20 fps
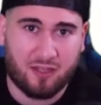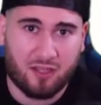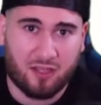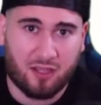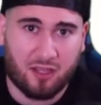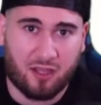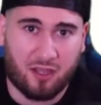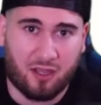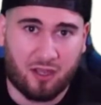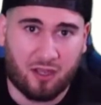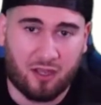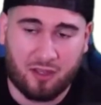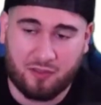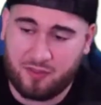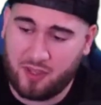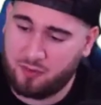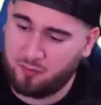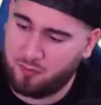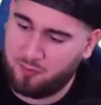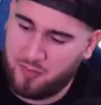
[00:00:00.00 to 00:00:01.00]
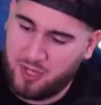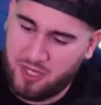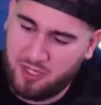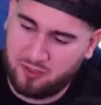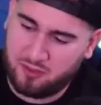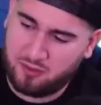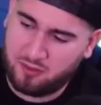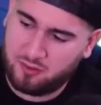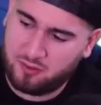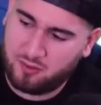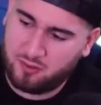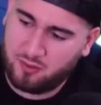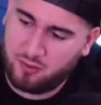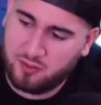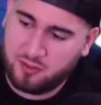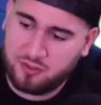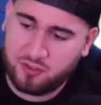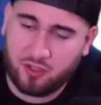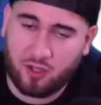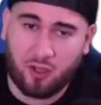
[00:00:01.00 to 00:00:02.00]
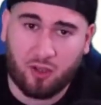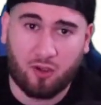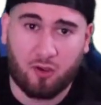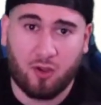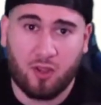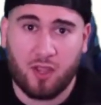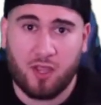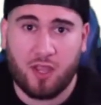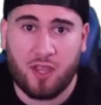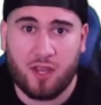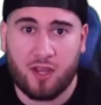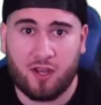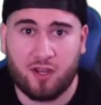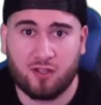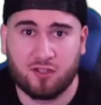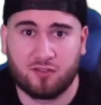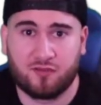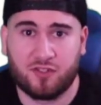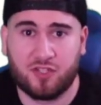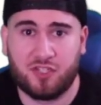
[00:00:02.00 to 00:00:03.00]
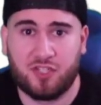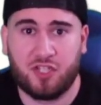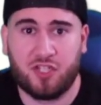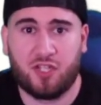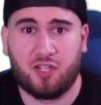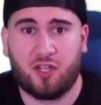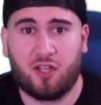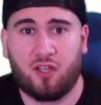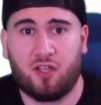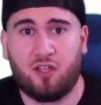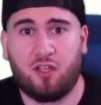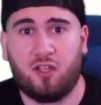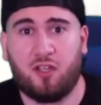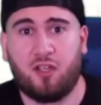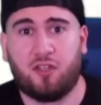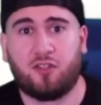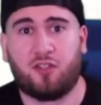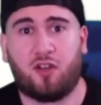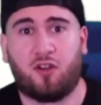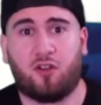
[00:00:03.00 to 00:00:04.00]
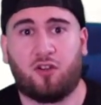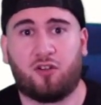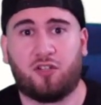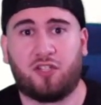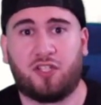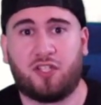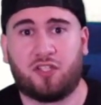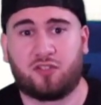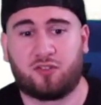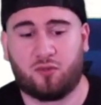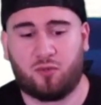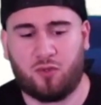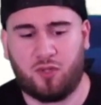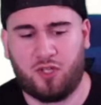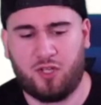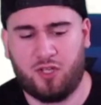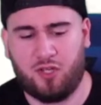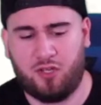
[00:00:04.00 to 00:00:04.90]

uh, they were made. So here's Vegeta, the earliest one.